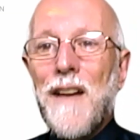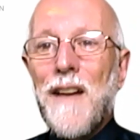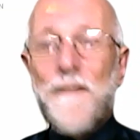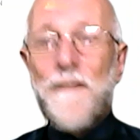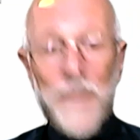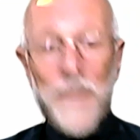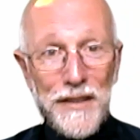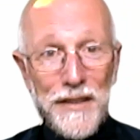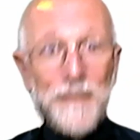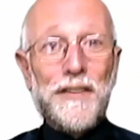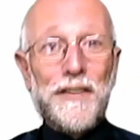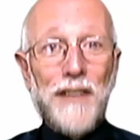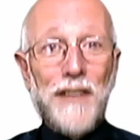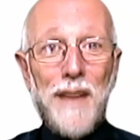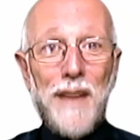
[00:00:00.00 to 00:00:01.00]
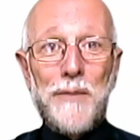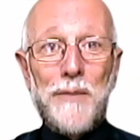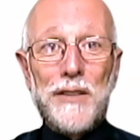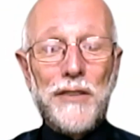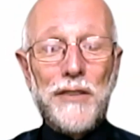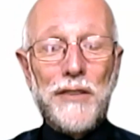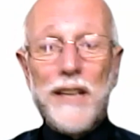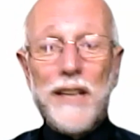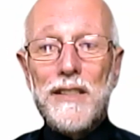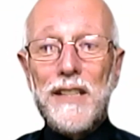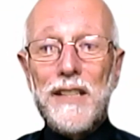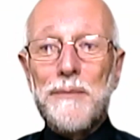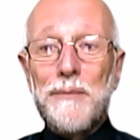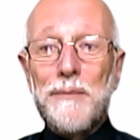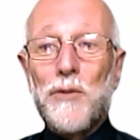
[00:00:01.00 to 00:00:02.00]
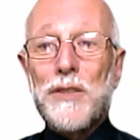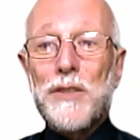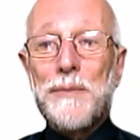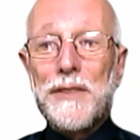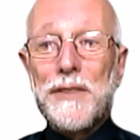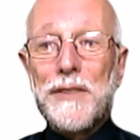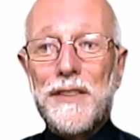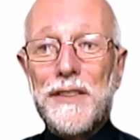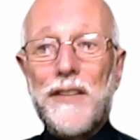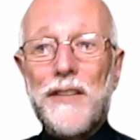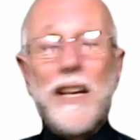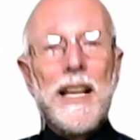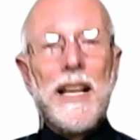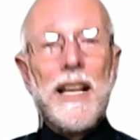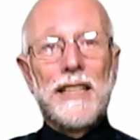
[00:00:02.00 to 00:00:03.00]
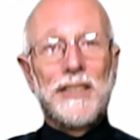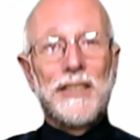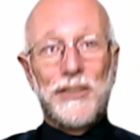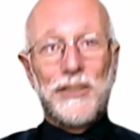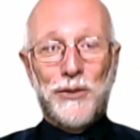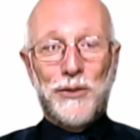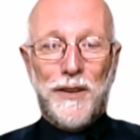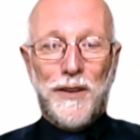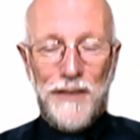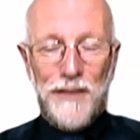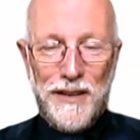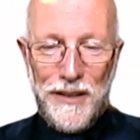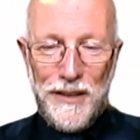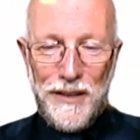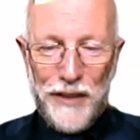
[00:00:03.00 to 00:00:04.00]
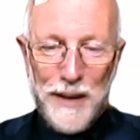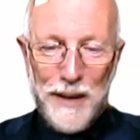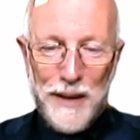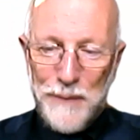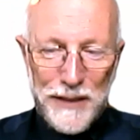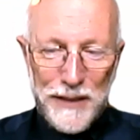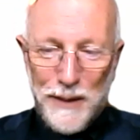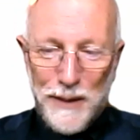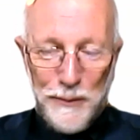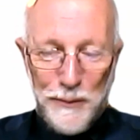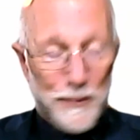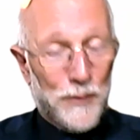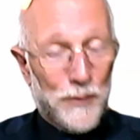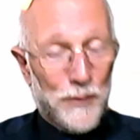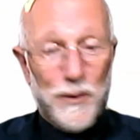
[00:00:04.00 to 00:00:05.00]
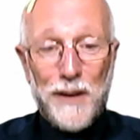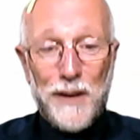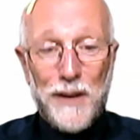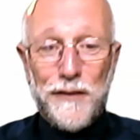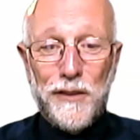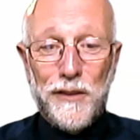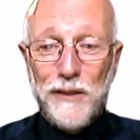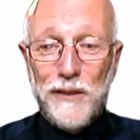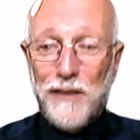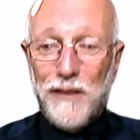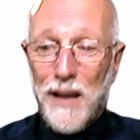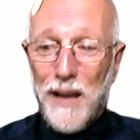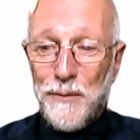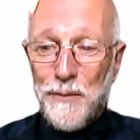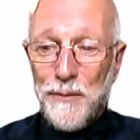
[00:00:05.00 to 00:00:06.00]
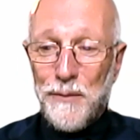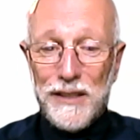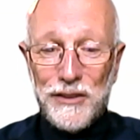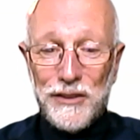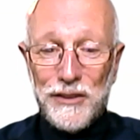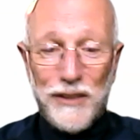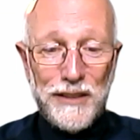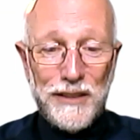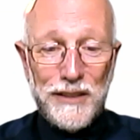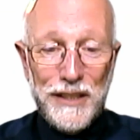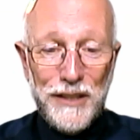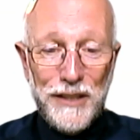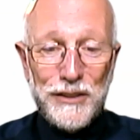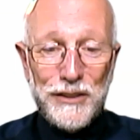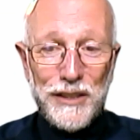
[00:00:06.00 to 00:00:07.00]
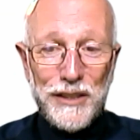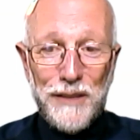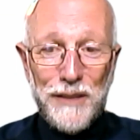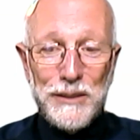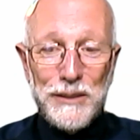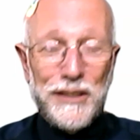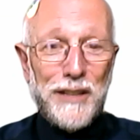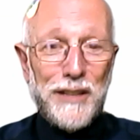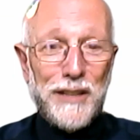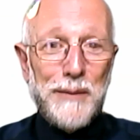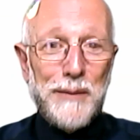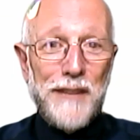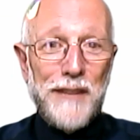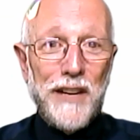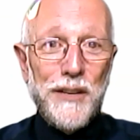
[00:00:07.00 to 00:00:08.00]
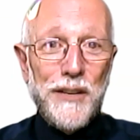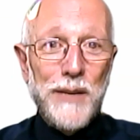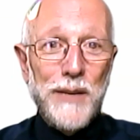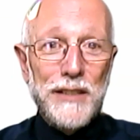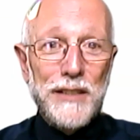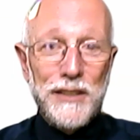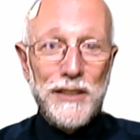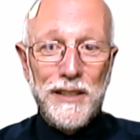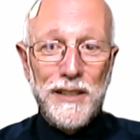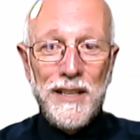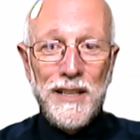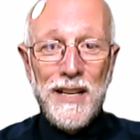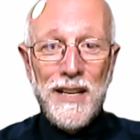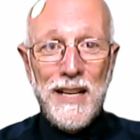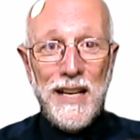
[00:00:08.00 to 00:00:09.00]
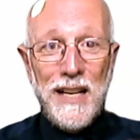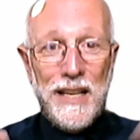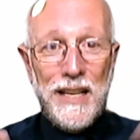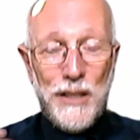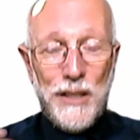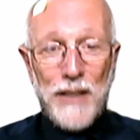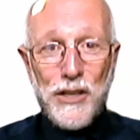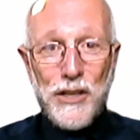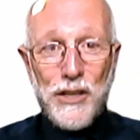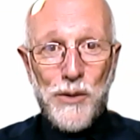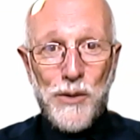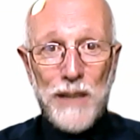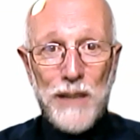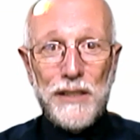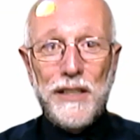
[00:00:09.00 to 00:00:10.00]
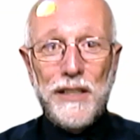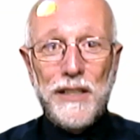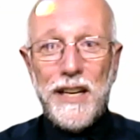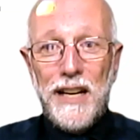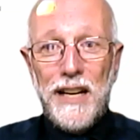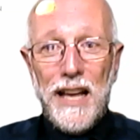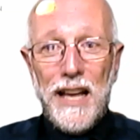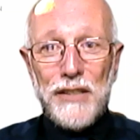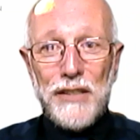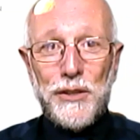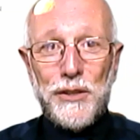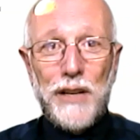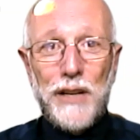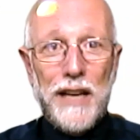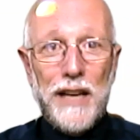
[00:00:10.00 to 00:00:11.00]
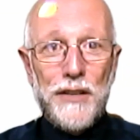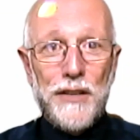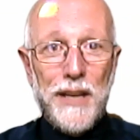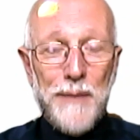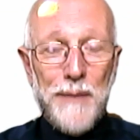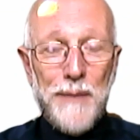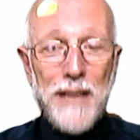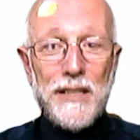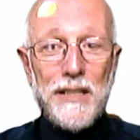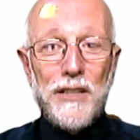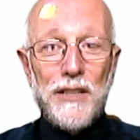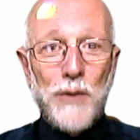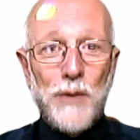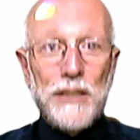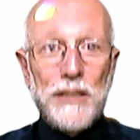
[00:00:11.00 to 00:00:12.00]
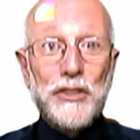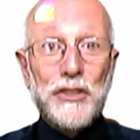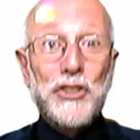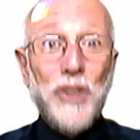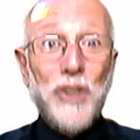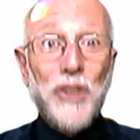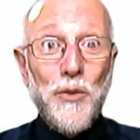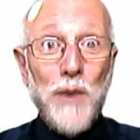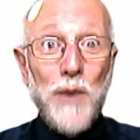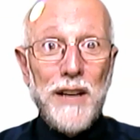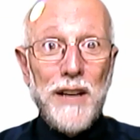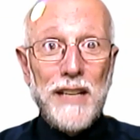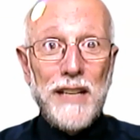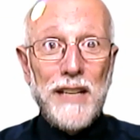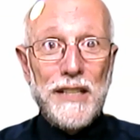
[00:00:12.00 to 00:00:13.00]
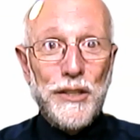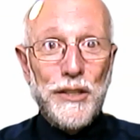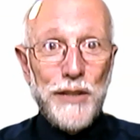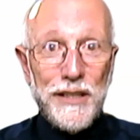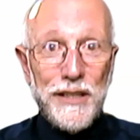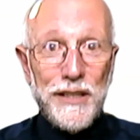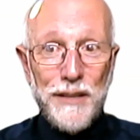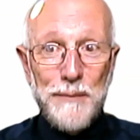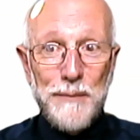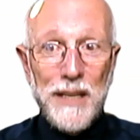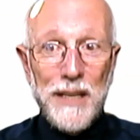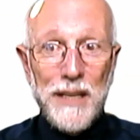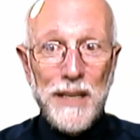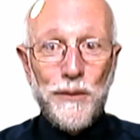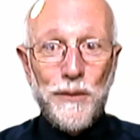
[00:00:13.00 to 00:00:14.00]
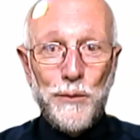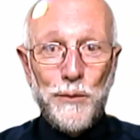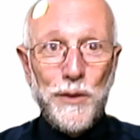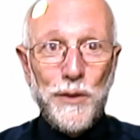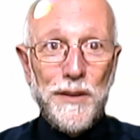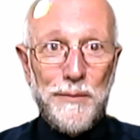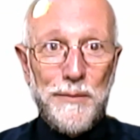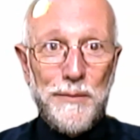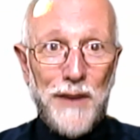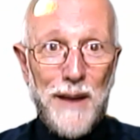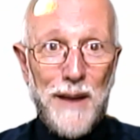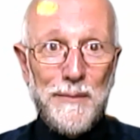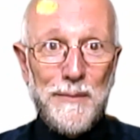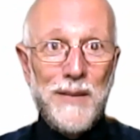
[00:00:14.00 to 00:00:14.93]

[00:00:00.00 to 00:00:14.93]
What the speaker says: Funding for libraries. Okay, let's get more specific. This is sort of a thing I picked up from a wonderful library consultant years ago when she talked about evaluation. You ask a question, you get an answer, and you keep asking the question, so what, until you get to the meaningful root of the problem.